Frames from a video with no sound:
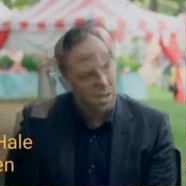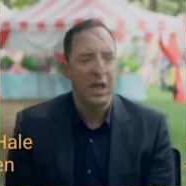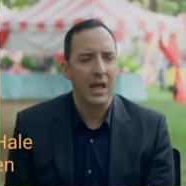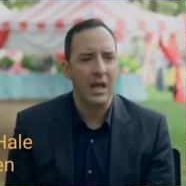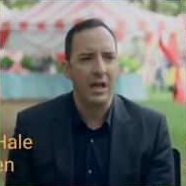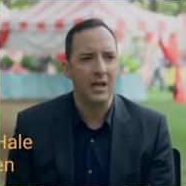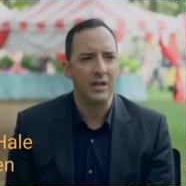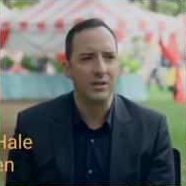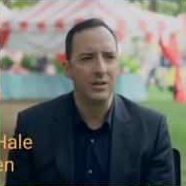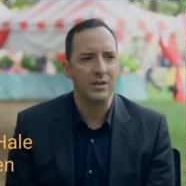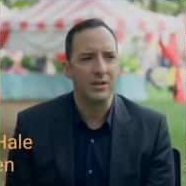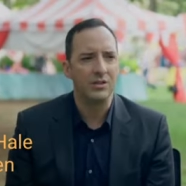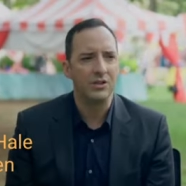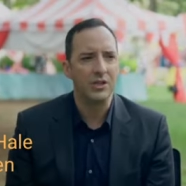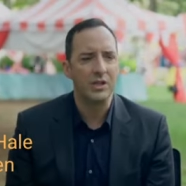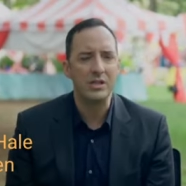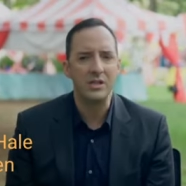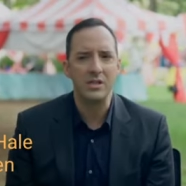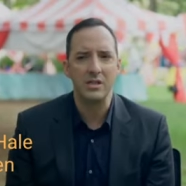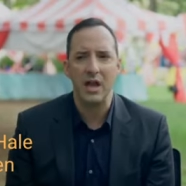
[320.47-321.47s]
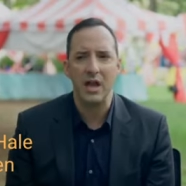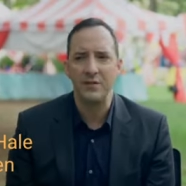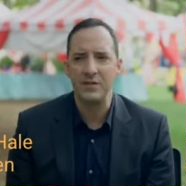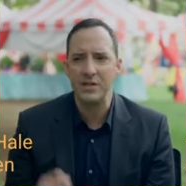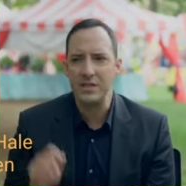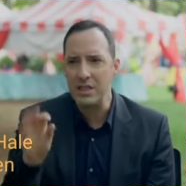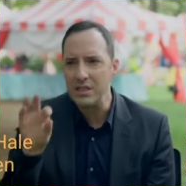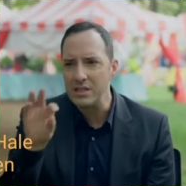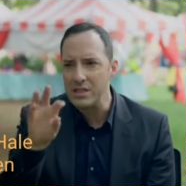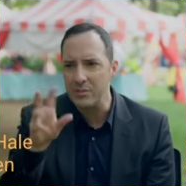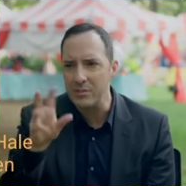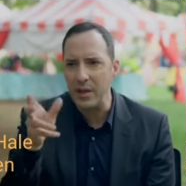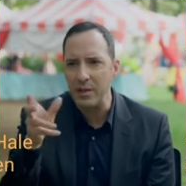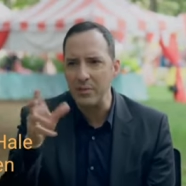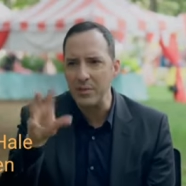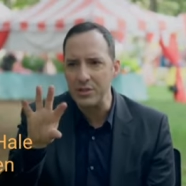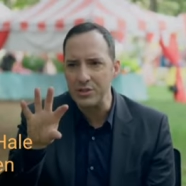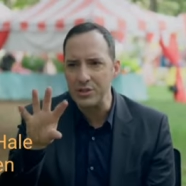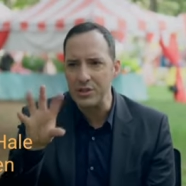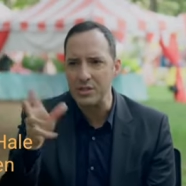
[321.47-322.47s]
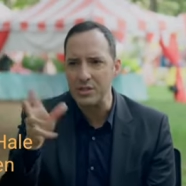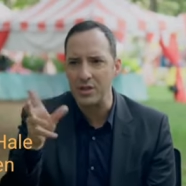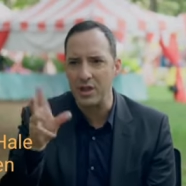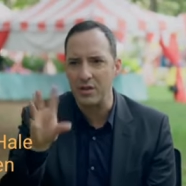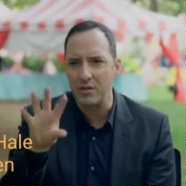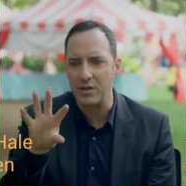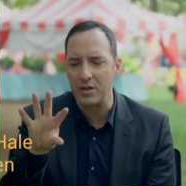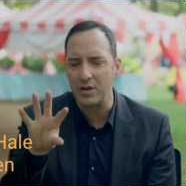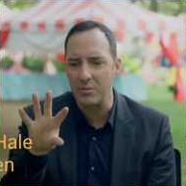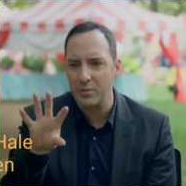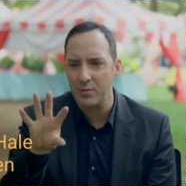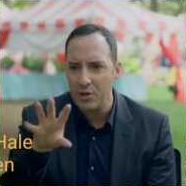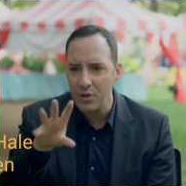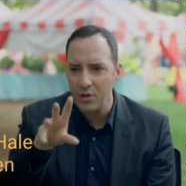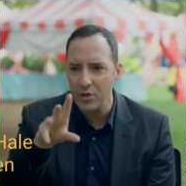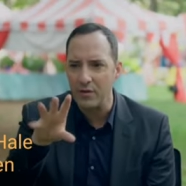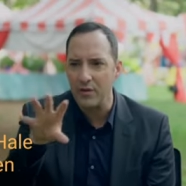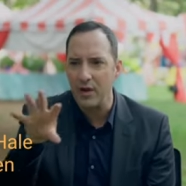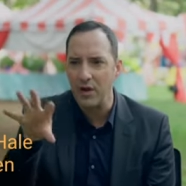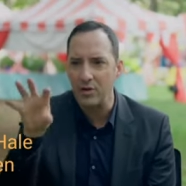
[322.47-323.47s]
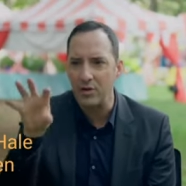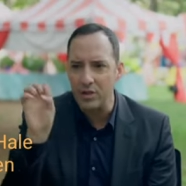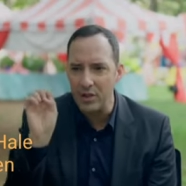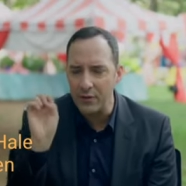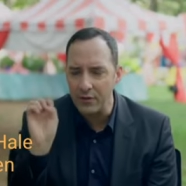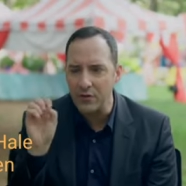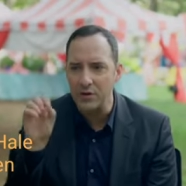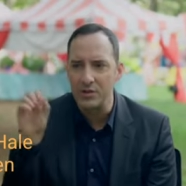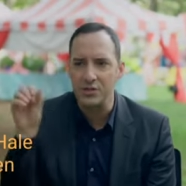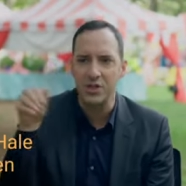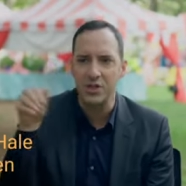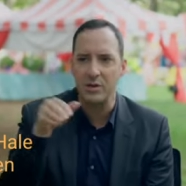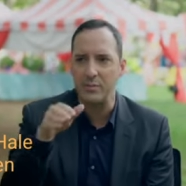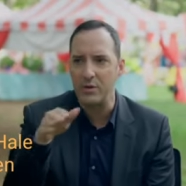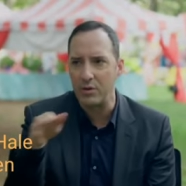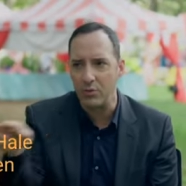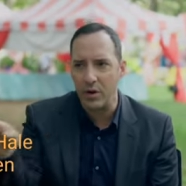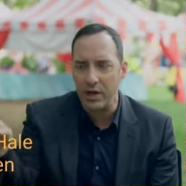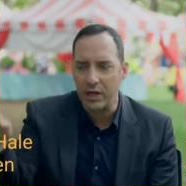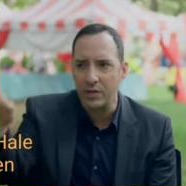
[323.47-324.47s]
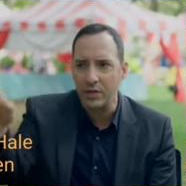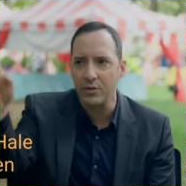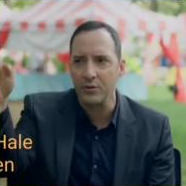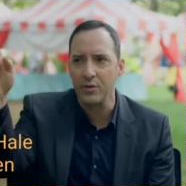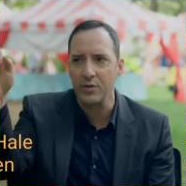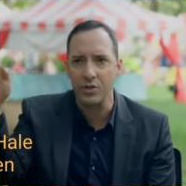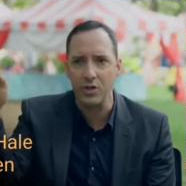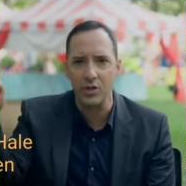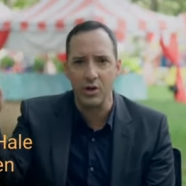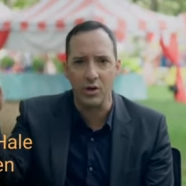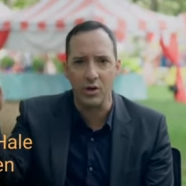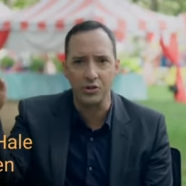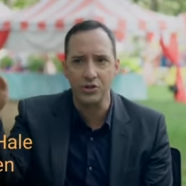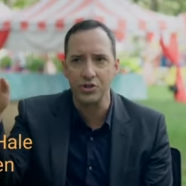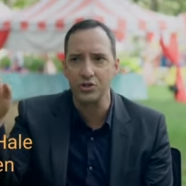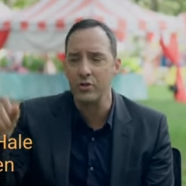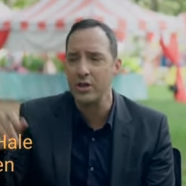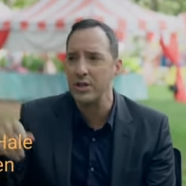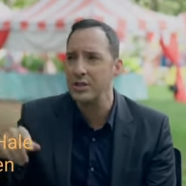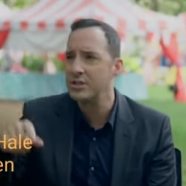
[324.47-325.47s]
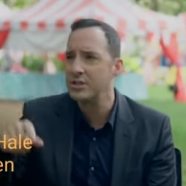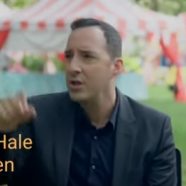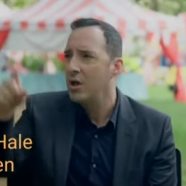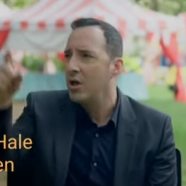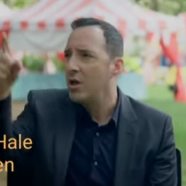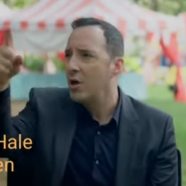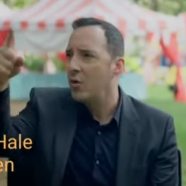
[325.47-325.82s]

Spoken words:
And just, I've seen some images on the computer of how Clifford is going to be running through the New York streets